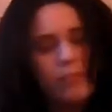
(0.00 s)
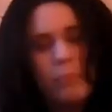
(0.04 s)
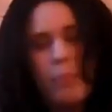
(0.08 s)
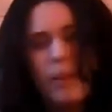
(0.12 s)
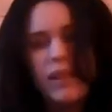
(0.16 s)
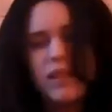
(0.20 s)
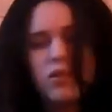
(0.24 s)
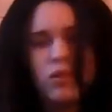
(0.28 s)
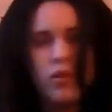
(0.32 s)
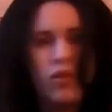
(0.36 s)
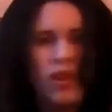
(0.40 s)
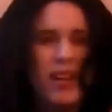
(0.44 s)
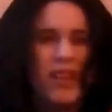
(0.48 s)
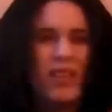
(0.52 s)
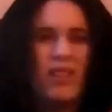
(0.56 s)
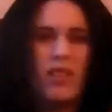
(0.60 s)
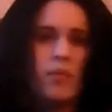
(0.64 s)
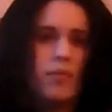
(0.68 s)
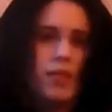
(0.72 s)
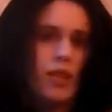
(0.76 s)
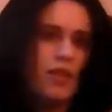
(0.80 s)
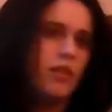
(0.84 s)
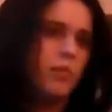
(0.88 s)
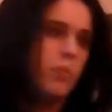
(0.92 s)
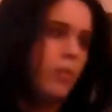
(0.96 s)
Pencil crayons
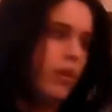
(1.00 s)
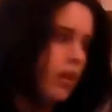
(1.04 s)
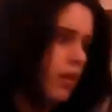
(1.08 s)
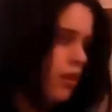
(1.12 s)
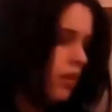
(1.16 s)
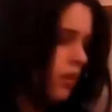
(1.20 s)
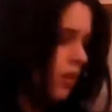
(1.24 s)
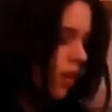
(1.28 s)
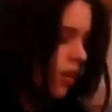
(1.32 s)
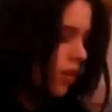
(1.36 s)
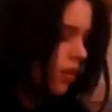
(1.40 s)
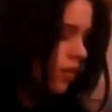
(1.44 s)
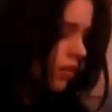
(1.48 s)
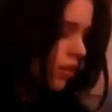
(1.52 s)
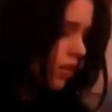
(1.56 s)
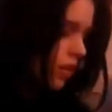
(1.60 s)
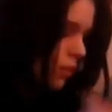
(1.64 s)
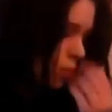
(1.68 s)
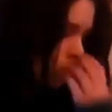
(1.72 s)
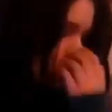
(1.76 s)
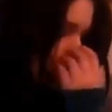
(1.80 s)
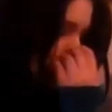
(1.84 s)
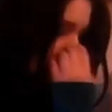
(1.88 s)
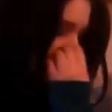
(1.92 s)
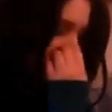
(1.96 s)
don't tend to work a lot
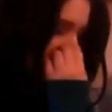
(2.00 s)
on